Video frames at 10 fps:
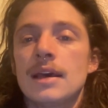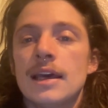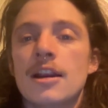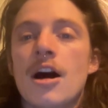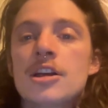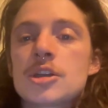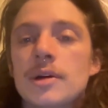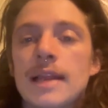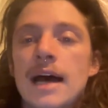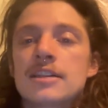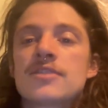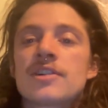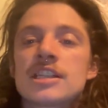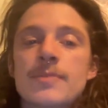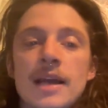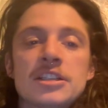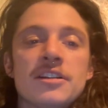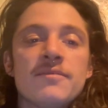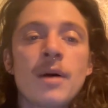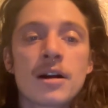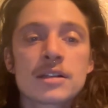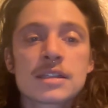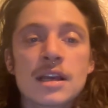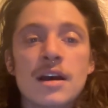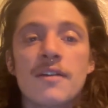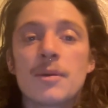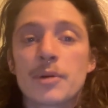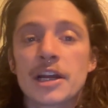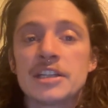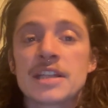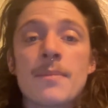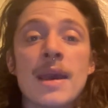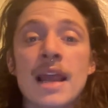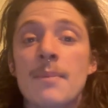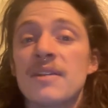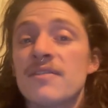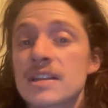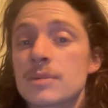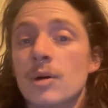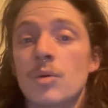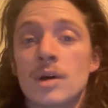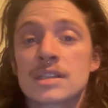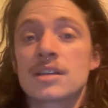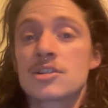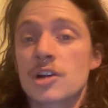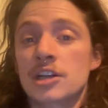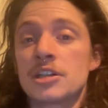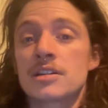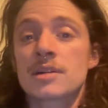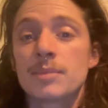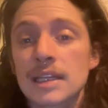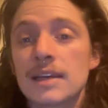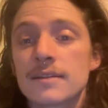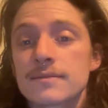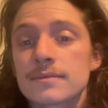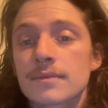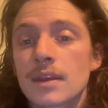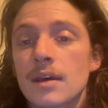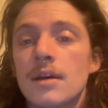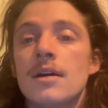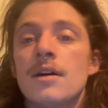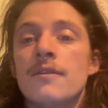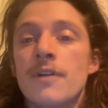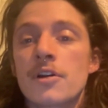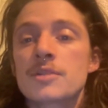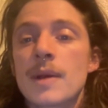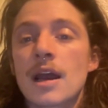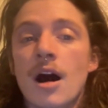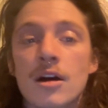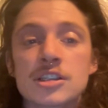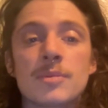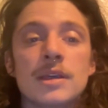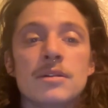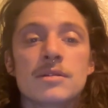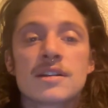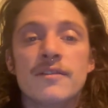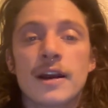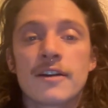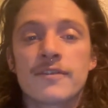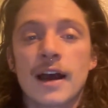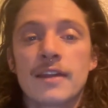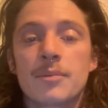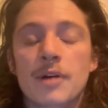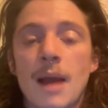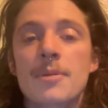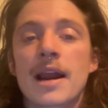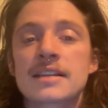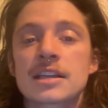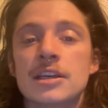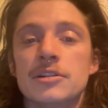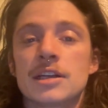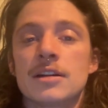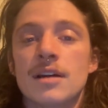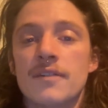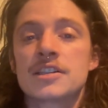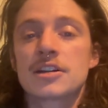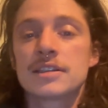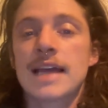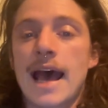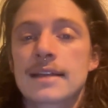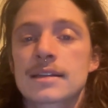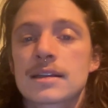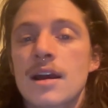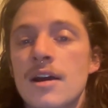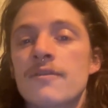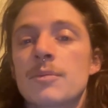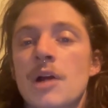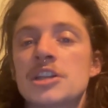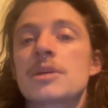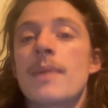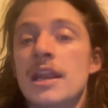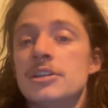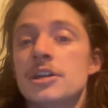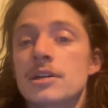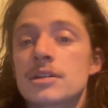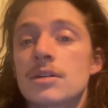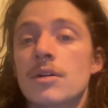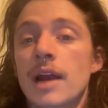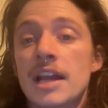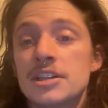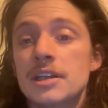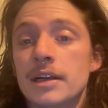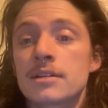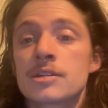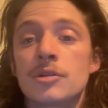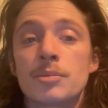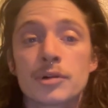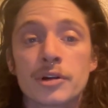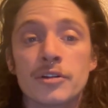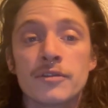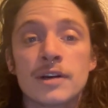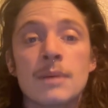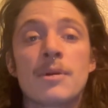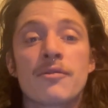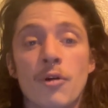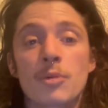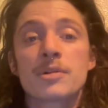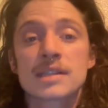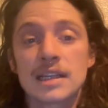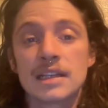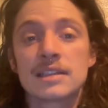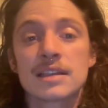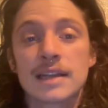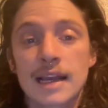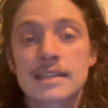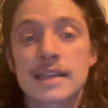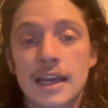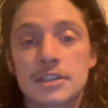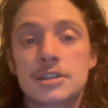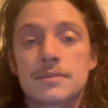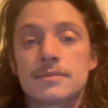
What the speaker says: It also allows for inspection of parts of the bridge that may not be visible once construction is complete. Photos may also be used to verify the proper execution of certain tasks for project managers or engineers to approve before proceeding to the next stage.